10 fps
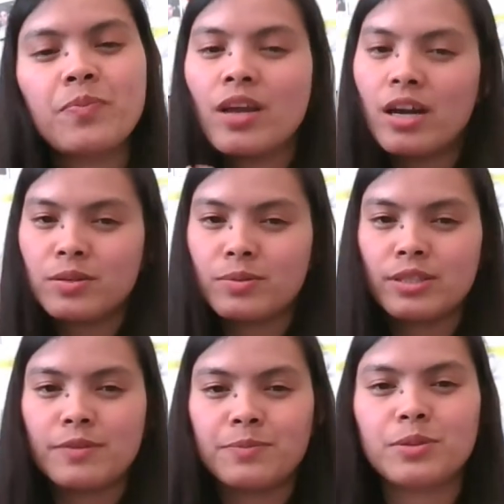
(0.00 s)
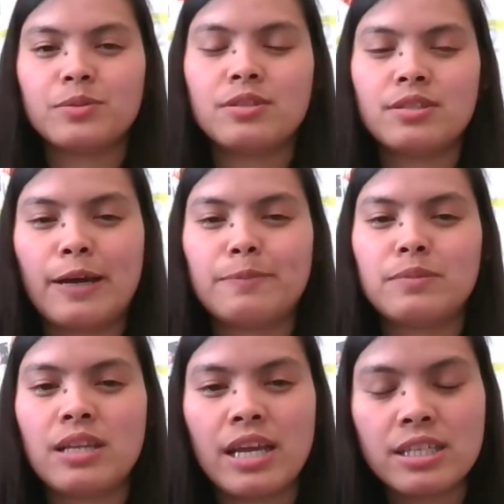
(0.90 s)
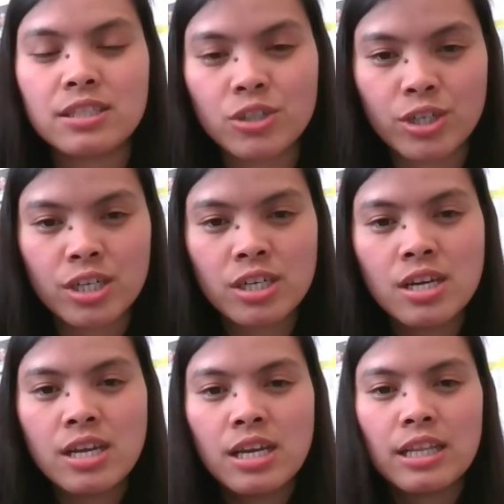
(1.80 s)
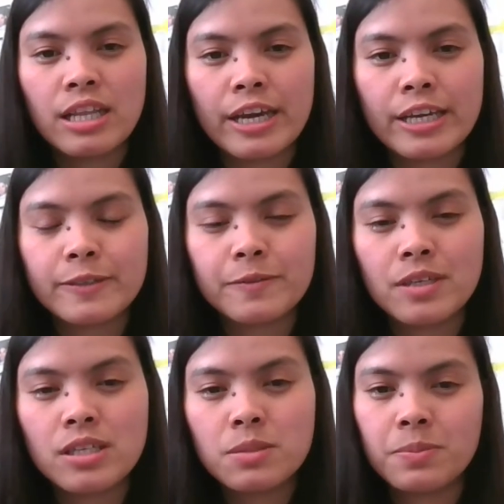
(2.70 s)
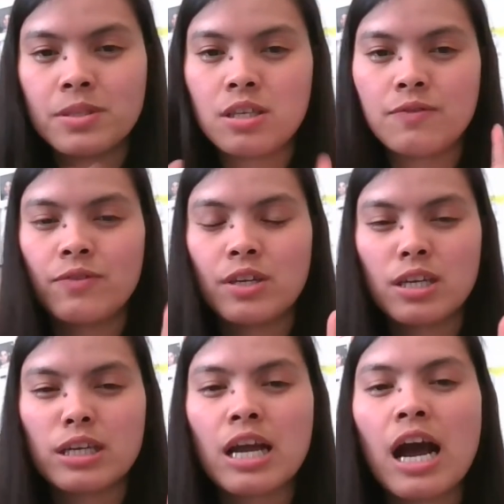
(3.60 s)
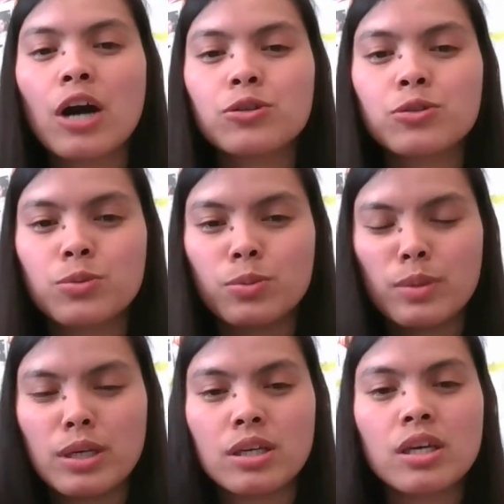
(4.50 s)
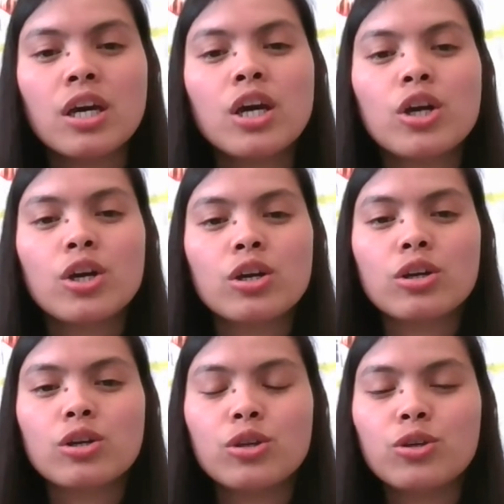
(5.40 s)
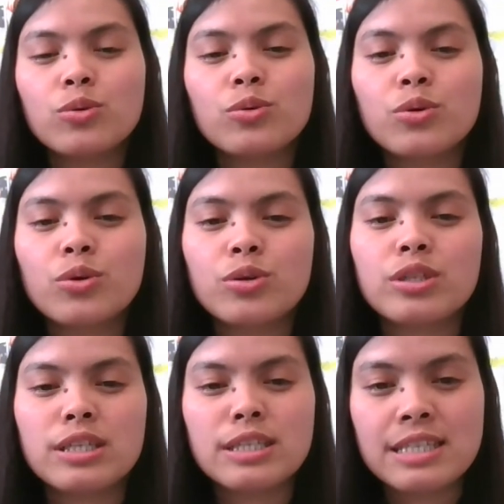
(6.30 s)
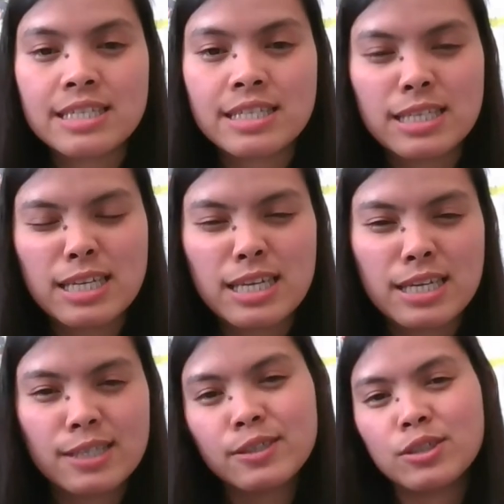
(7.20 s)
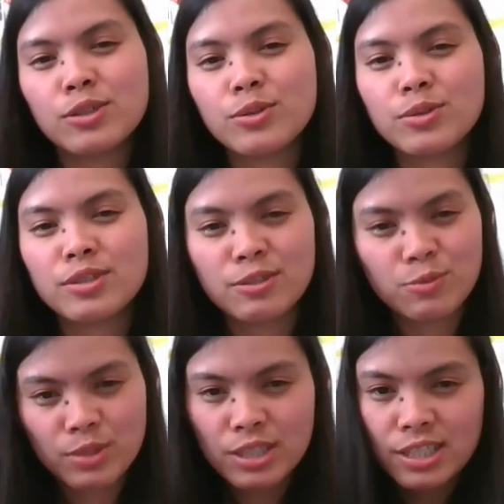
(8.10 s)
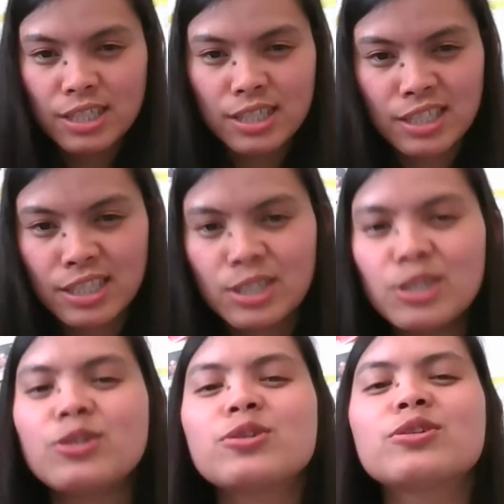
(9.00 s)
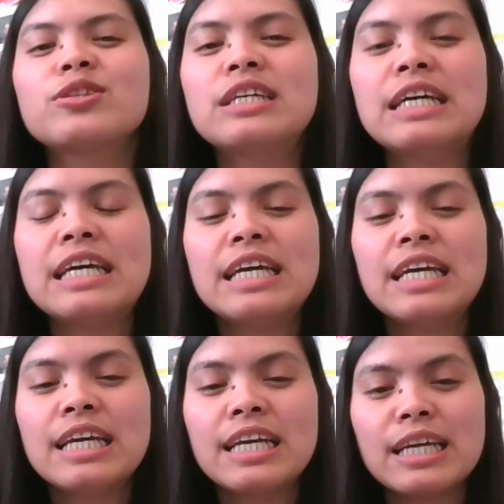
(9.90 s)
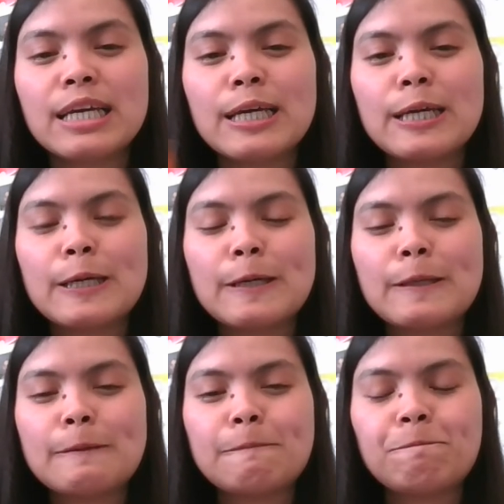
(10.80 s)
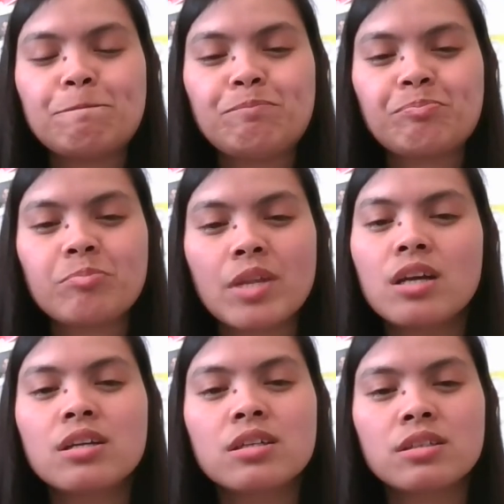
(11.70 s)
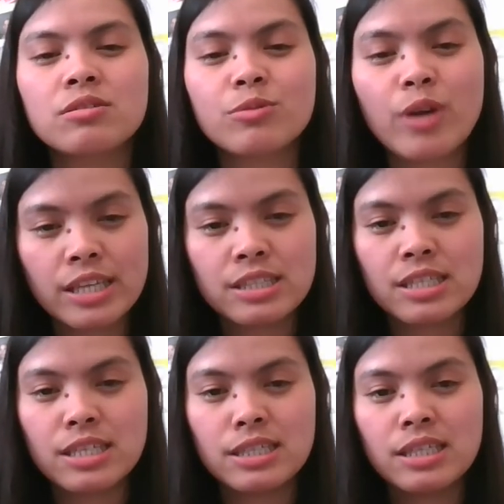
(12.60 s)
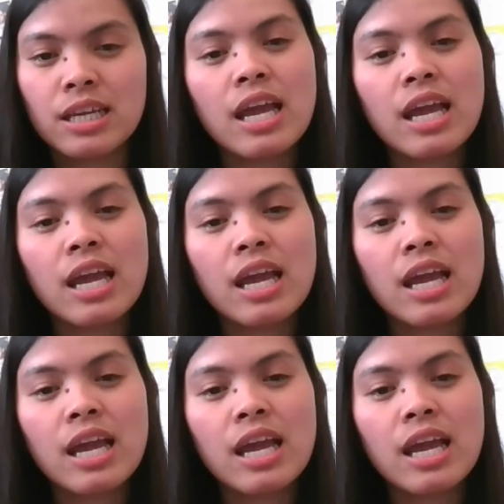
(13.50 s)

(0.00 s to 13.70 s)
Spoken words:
I will upload some later, like specific in how to make you good in listening, good in reading, good in writing.